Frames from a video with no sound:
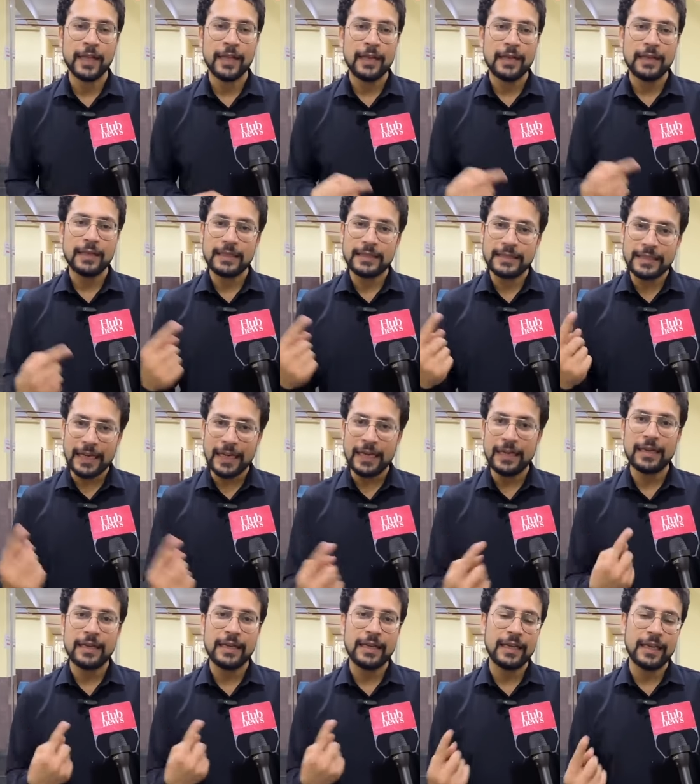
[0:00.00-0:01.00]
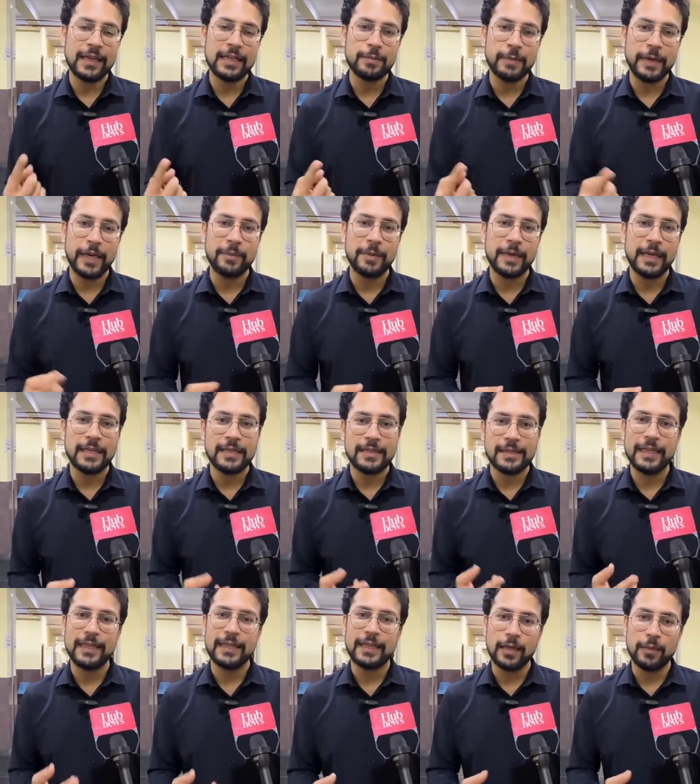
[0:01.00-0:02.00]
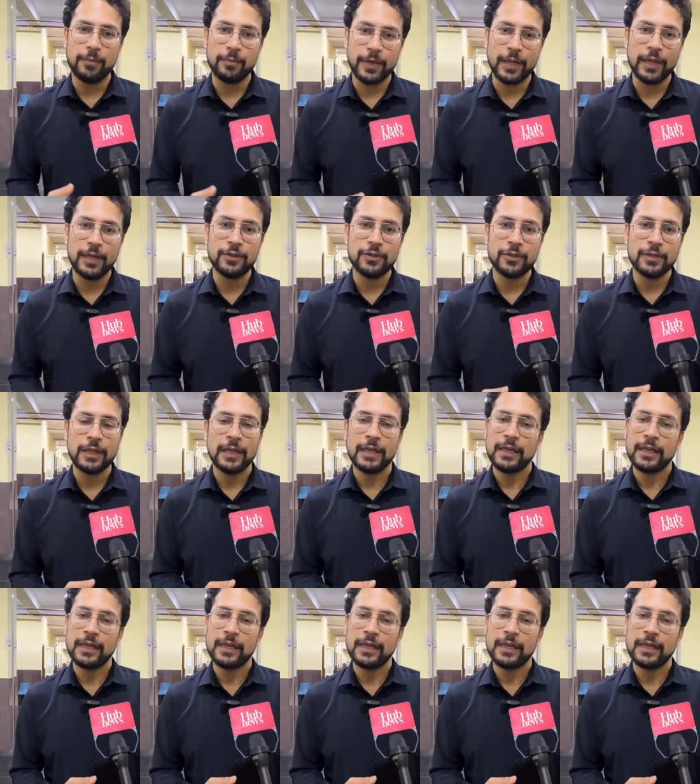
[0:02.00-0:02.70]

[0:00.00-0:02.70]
The second ring is made by the state armed branch.